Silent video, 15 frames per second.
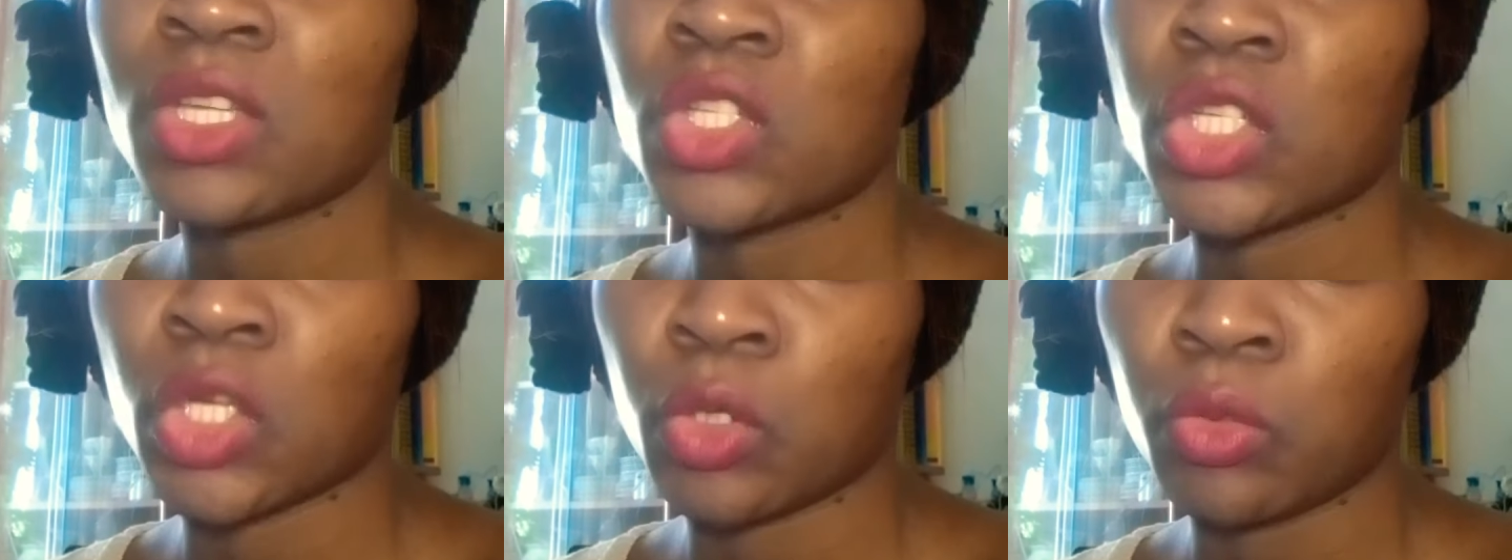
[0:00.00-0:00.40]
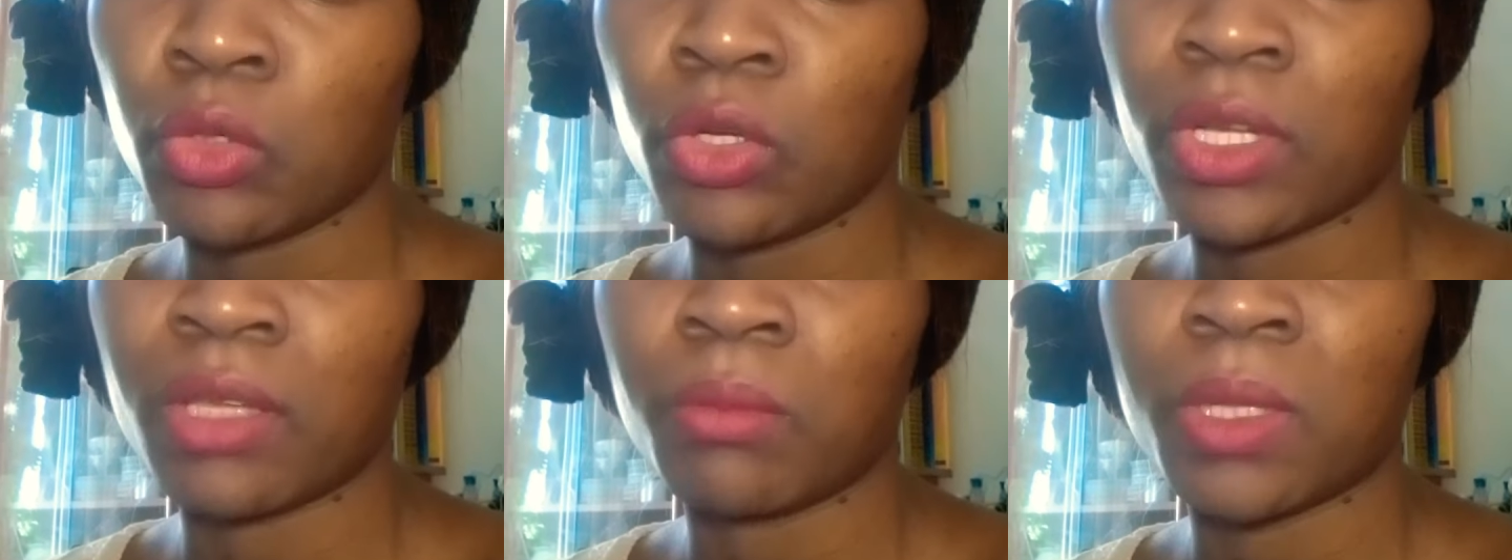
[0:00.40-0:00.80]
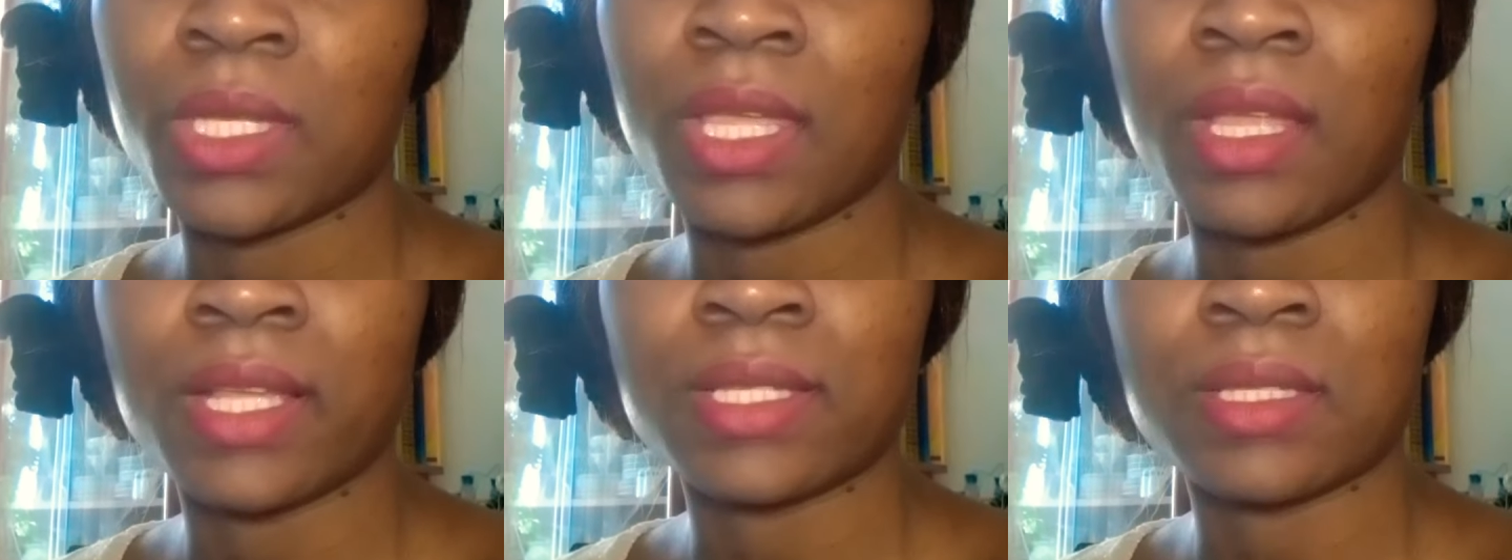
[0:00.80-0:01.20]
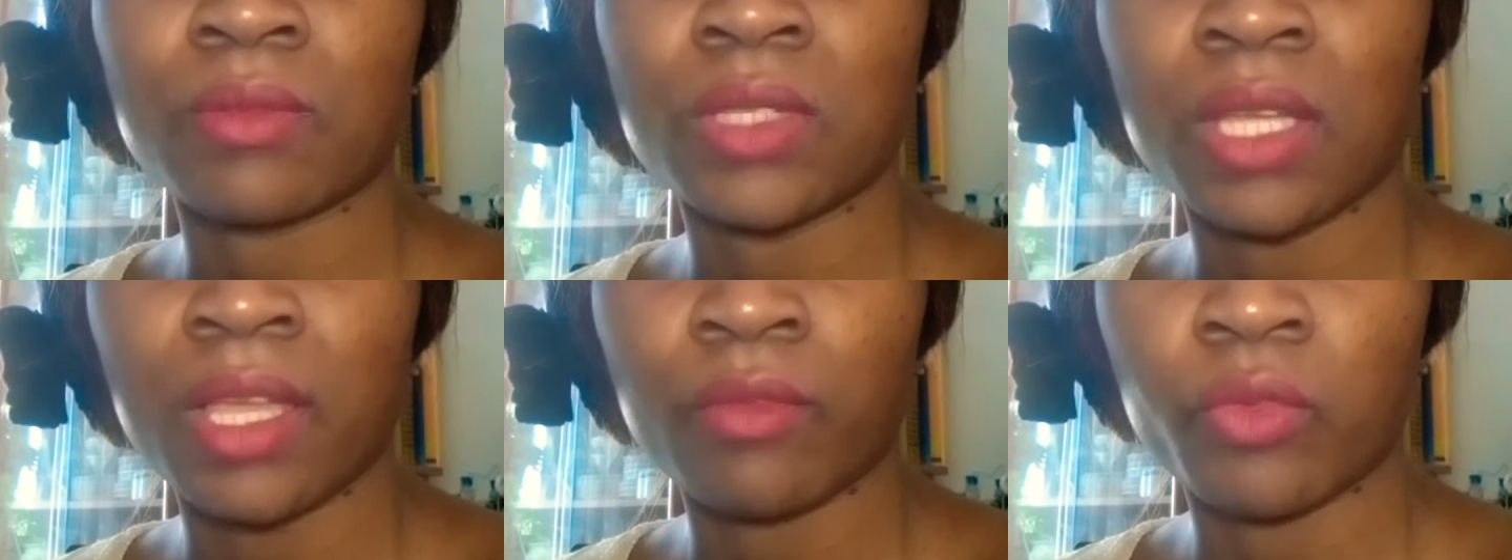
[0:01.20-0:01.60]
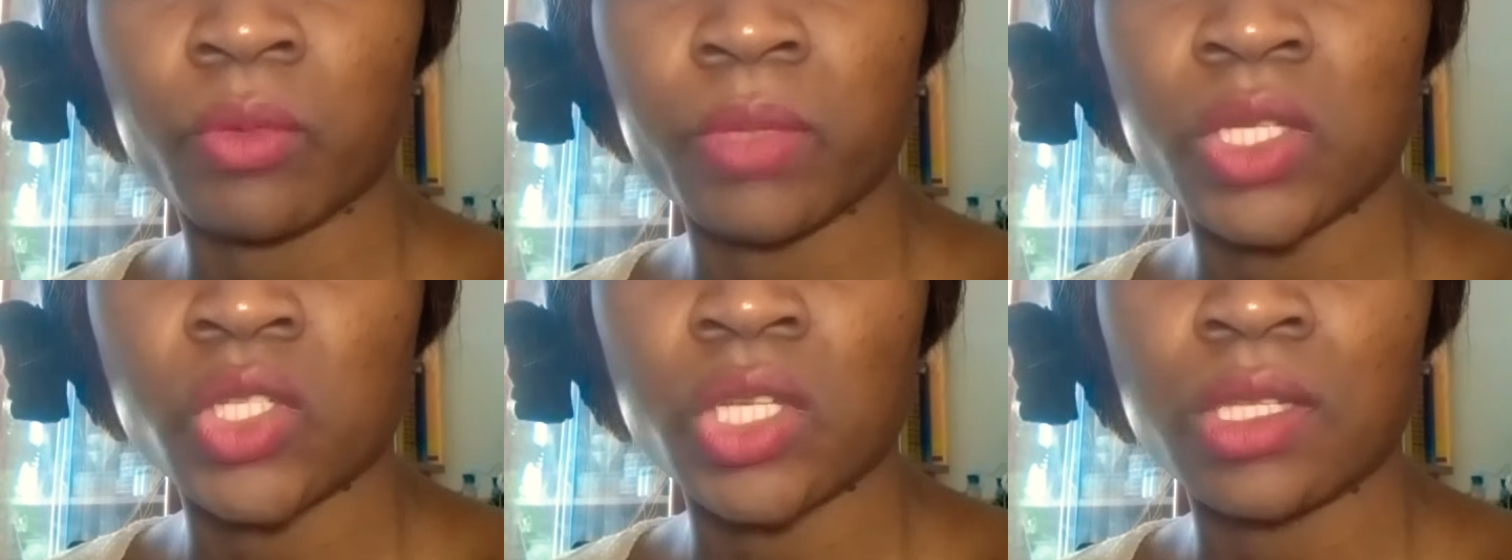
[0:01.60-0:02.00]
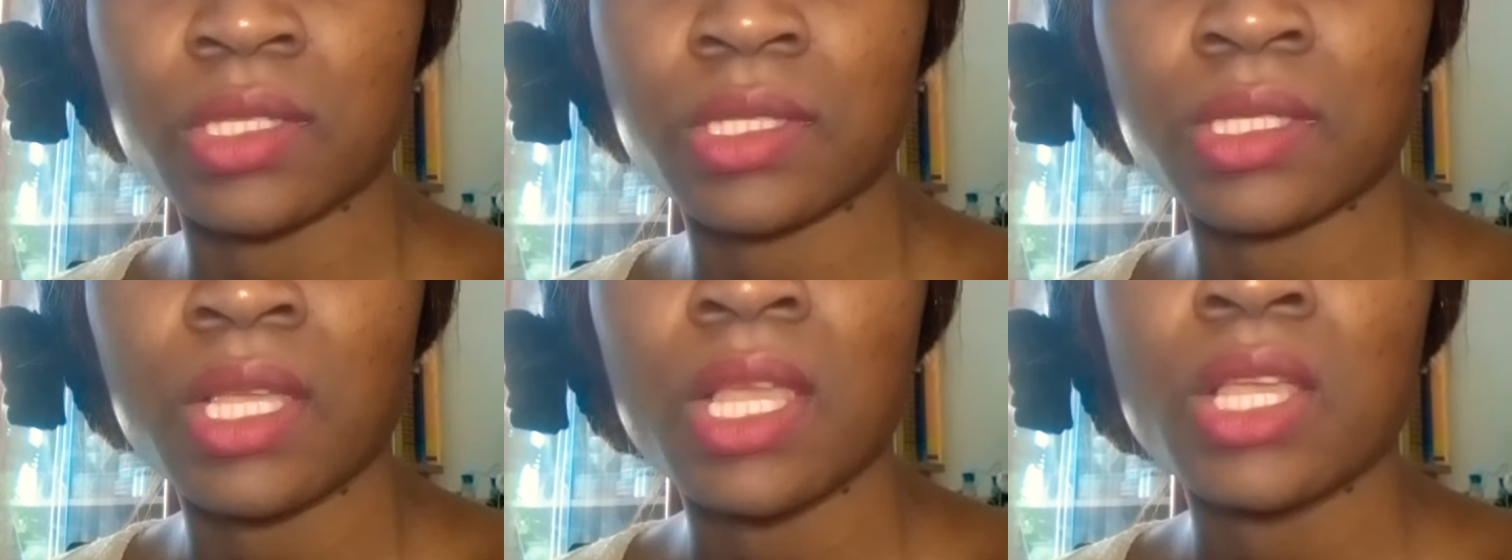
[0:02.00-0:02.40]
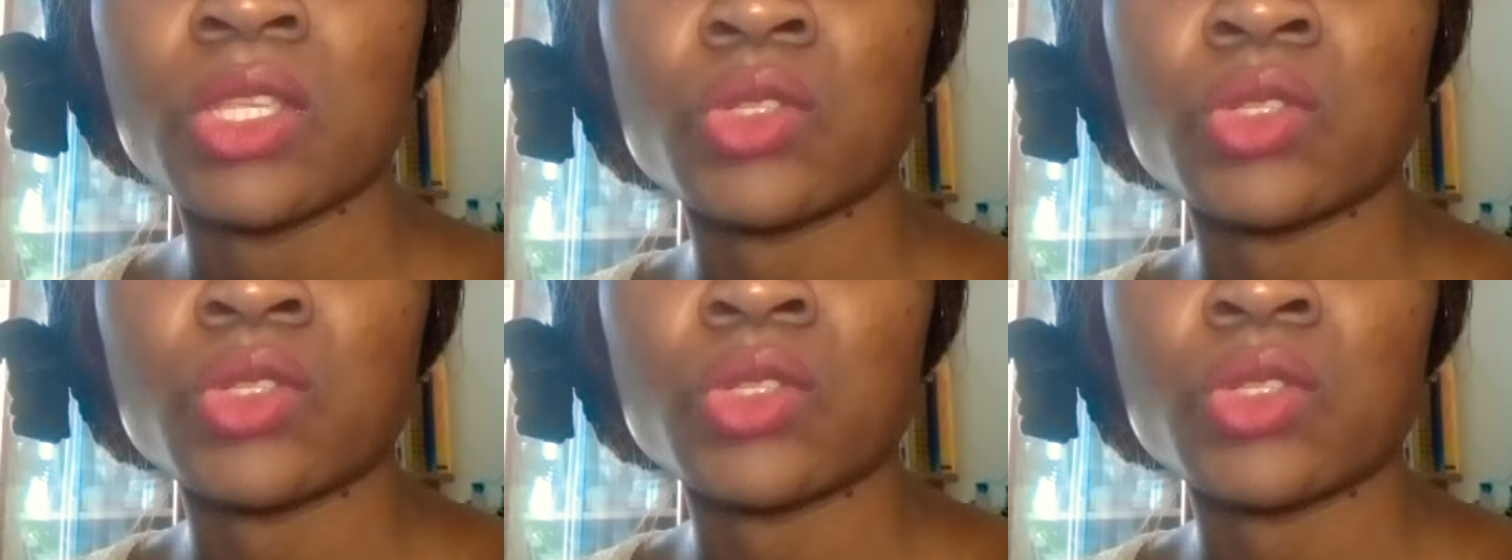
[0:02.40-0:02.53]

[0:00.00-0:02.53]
she could not give me the list of the informations.